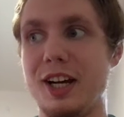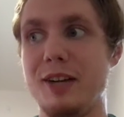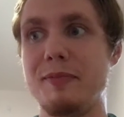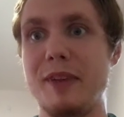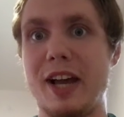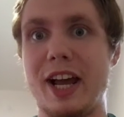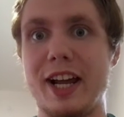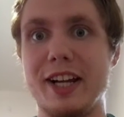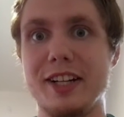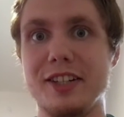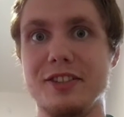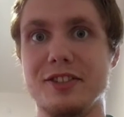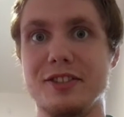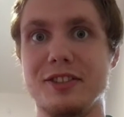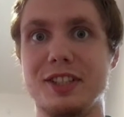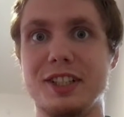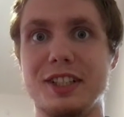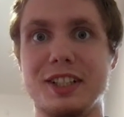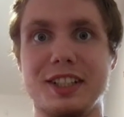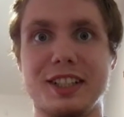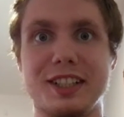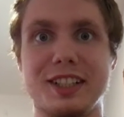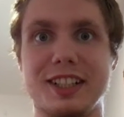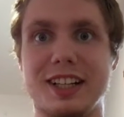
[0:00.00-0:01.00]
I'm
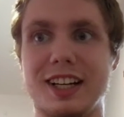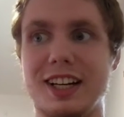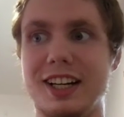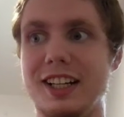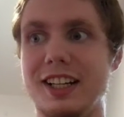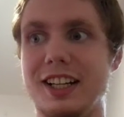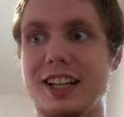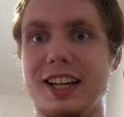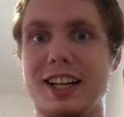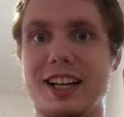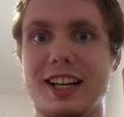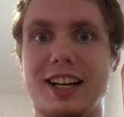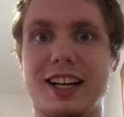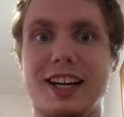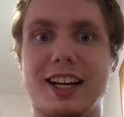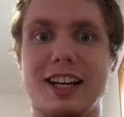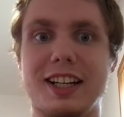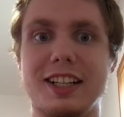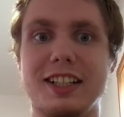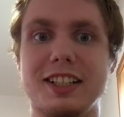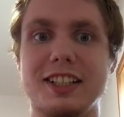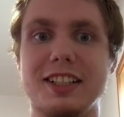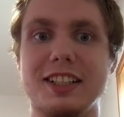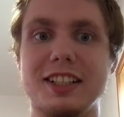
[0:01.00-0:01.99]
hangry.
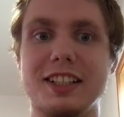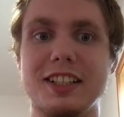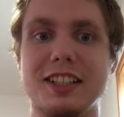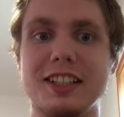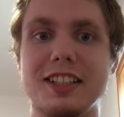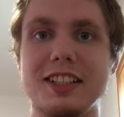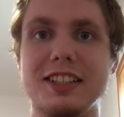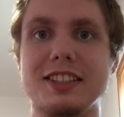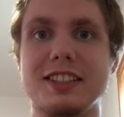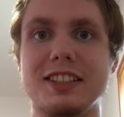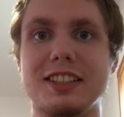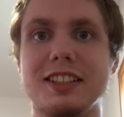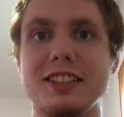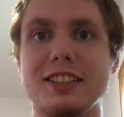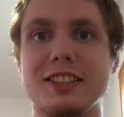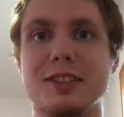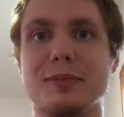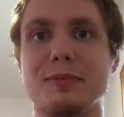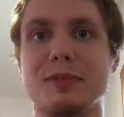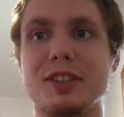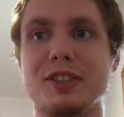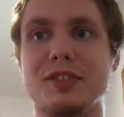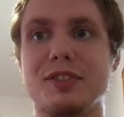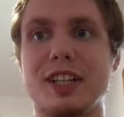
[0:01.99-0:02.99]
I need to eat
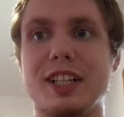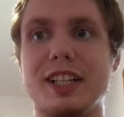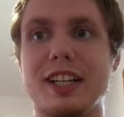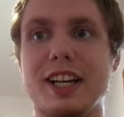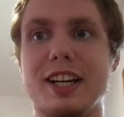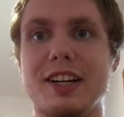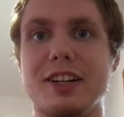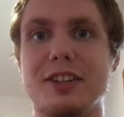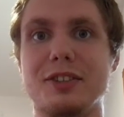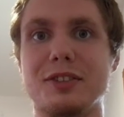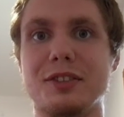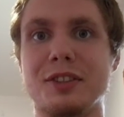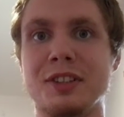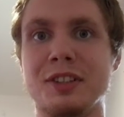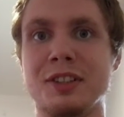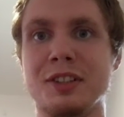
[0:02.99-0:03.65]
something right now.